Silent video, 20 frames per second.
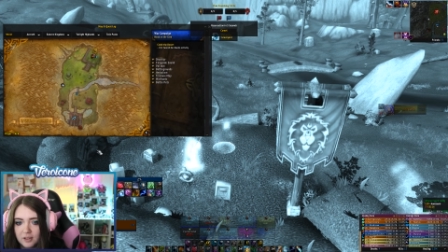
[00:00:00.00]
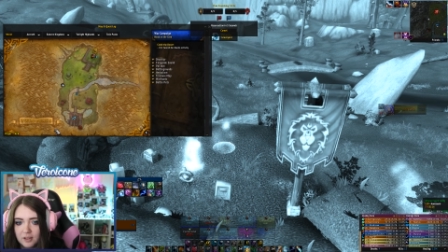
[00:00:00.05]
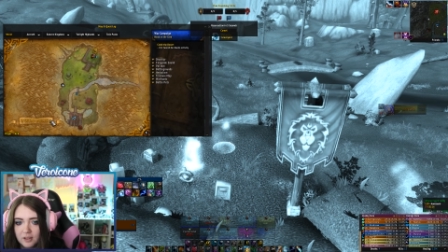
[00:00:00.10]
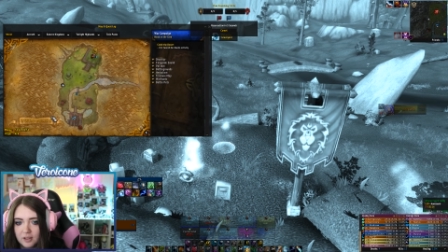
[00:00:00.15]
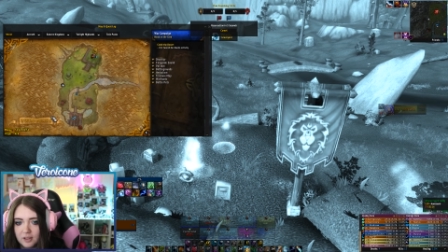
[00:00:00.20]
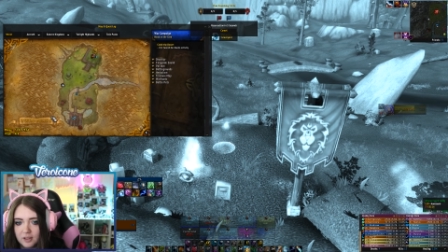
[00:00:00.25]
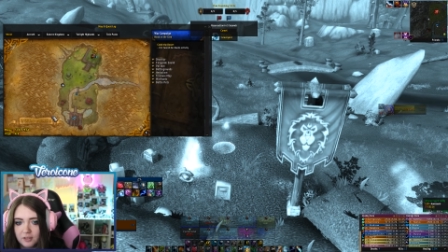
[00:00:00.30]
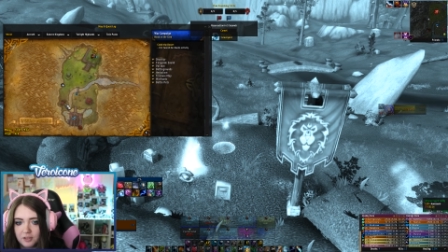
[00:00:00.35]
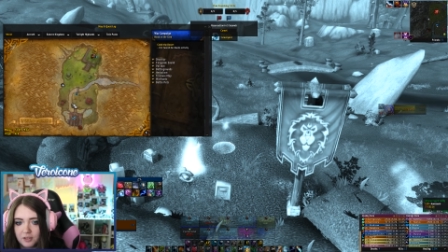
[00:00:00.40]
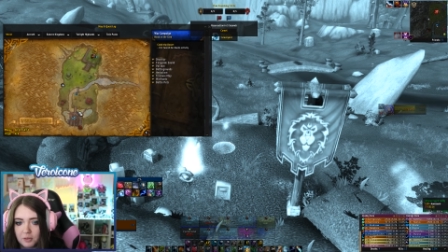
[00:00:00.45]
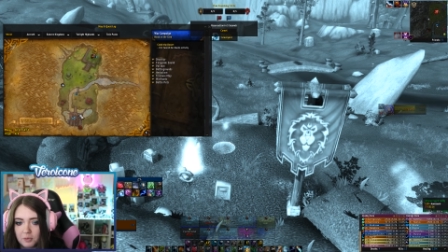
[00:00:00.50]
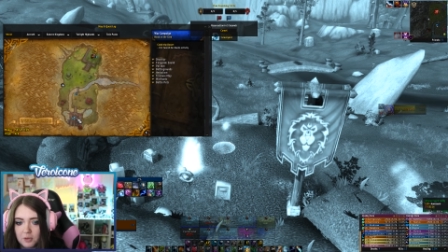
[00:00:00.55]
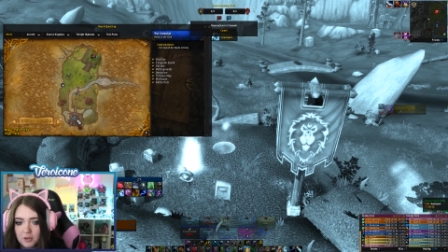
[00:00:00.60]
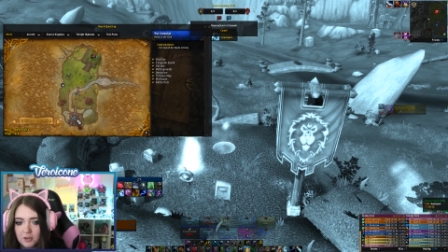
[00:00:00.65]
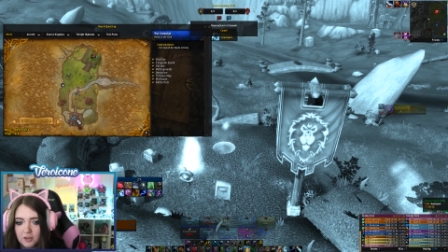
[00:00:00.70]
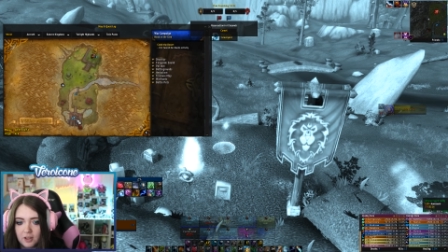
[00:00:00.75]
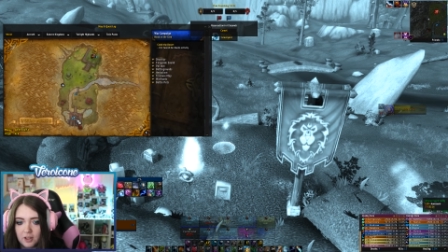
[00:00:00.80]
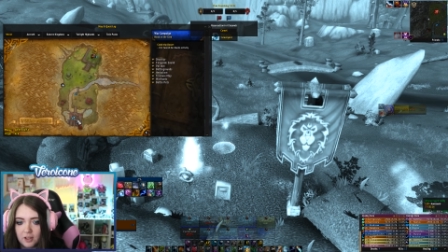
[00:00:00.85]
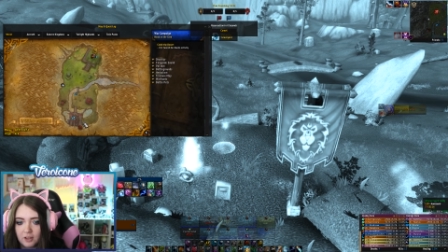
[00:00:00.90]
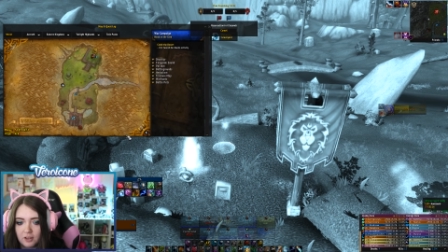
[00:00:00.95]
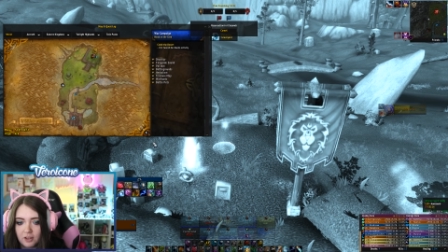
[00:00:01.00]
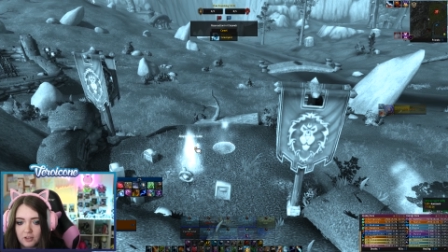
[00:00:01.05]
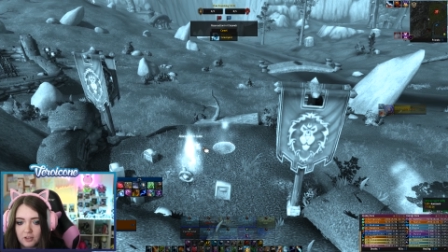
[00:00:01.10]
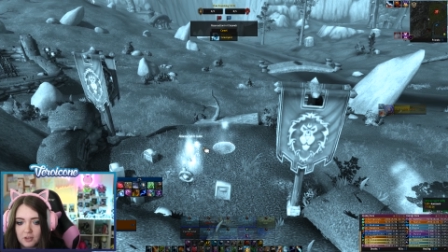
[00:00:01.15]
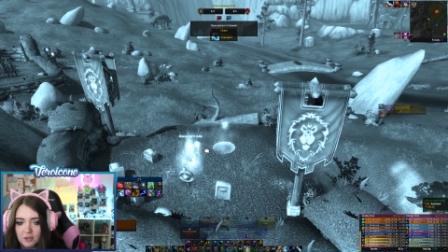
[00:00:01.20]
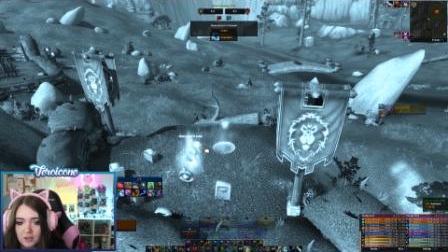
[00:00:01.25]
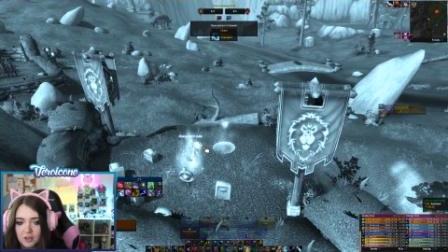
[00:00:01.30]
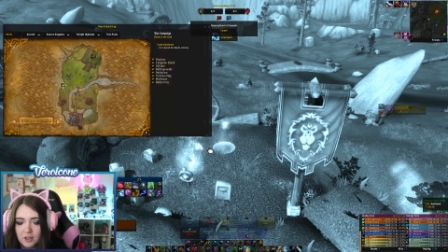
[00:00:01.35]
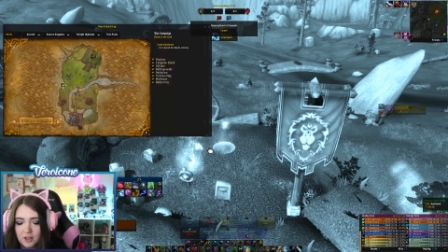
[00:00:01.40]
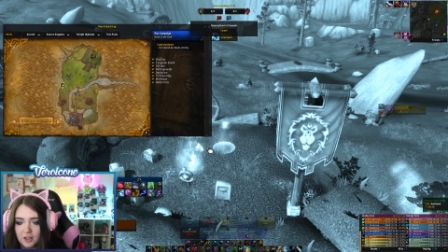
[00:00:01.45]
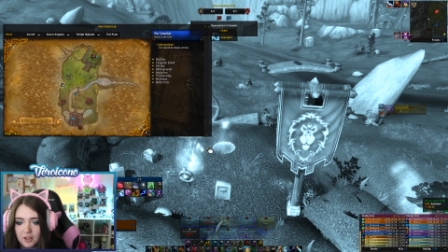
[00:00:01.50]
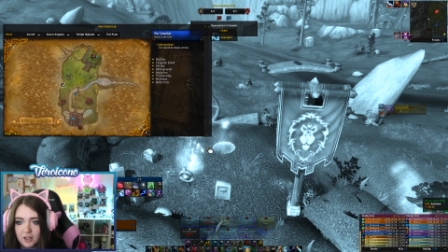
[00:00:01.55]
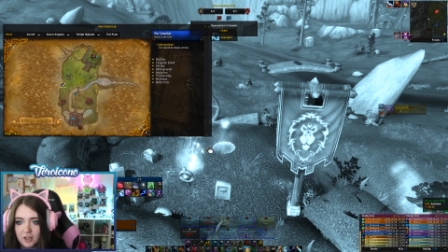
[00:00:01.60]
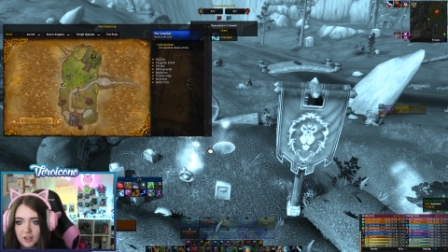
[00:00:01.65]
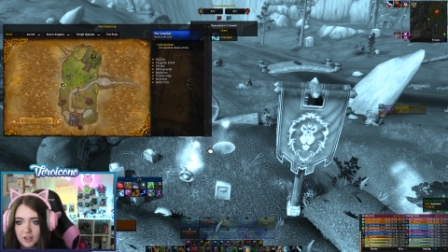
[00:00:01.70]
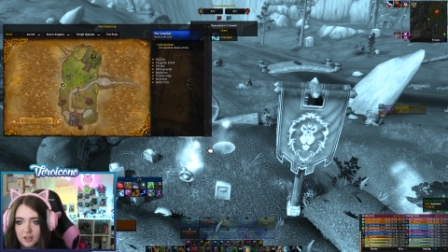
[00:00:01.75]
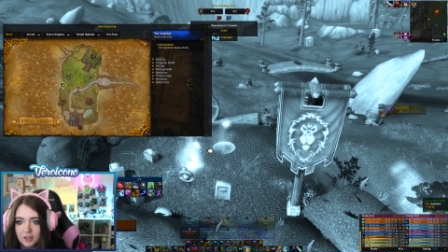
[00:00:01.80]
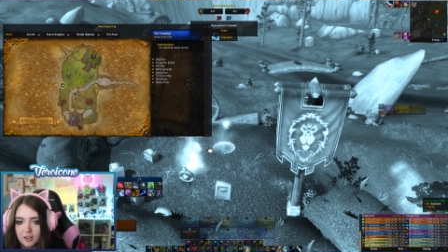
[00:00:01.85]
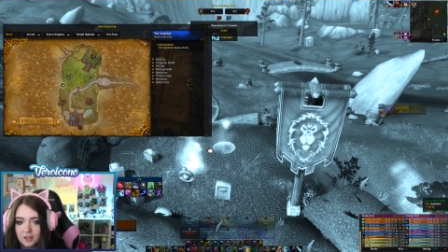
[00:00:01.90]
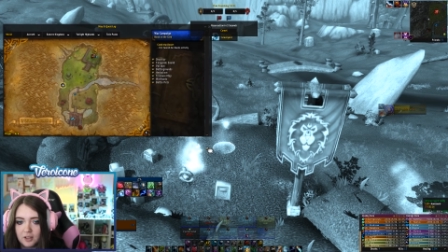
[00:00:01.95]
For some reason, it's not showing
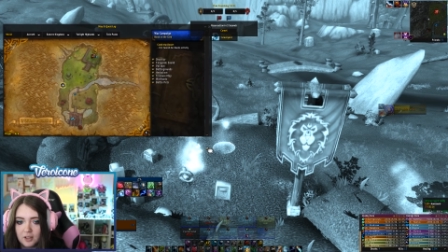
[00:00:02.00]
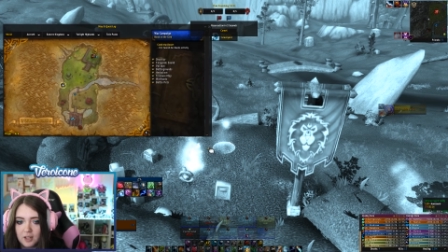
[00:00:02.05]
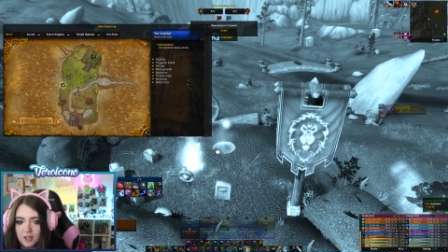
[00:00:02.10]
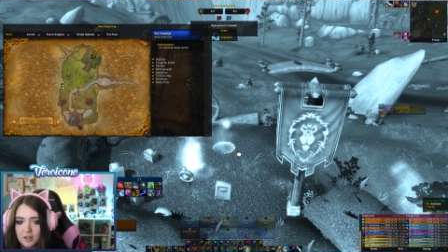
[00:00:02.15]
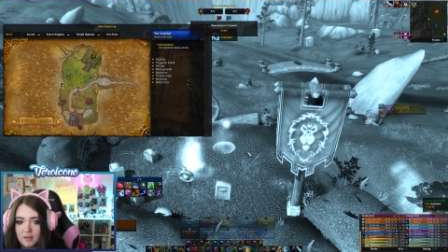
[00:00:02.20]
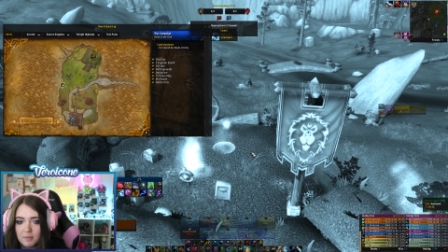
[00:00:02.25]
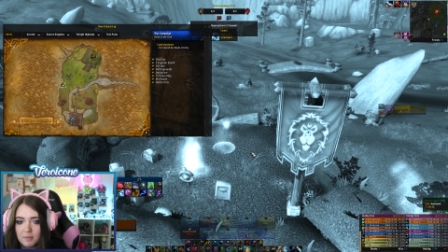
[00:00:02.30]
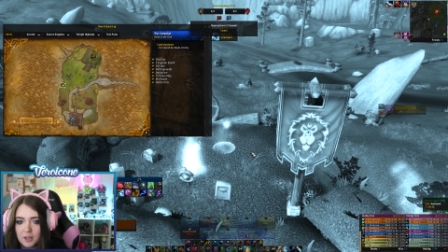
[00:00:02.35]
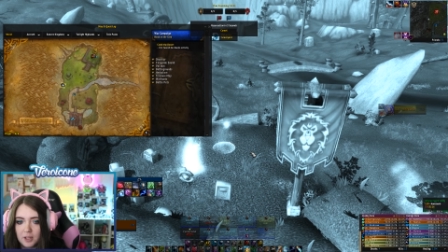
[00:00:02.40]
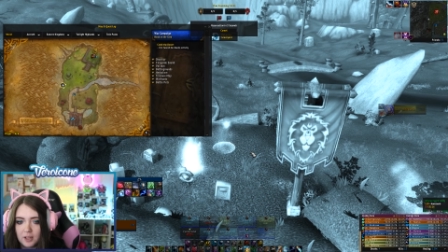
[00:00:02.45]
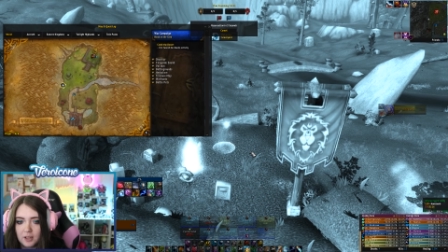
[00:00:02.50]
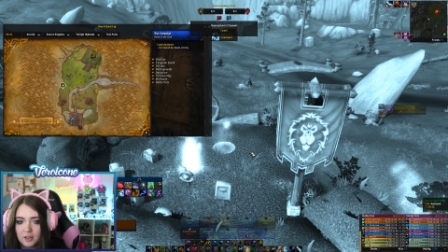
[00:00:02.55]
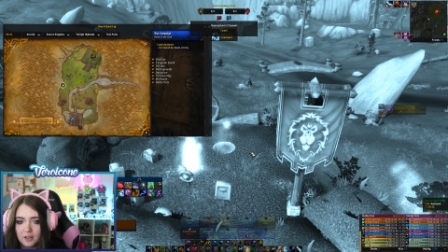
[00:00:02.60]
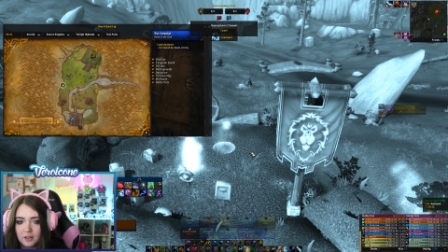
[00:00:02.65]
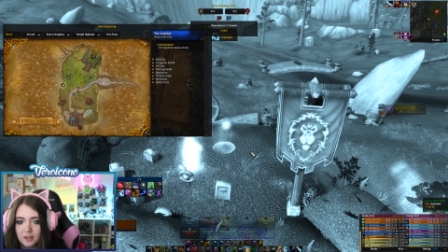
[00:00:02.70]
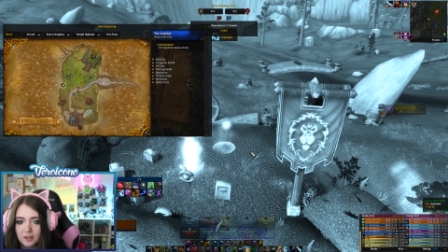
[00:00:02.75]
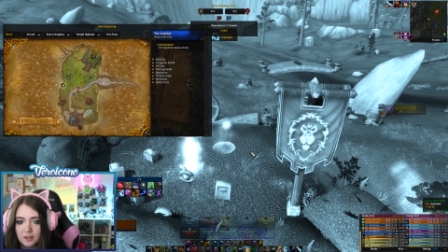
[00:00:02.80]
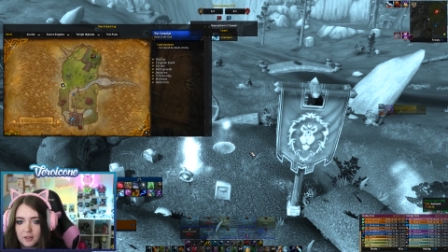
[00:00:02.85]
the enemy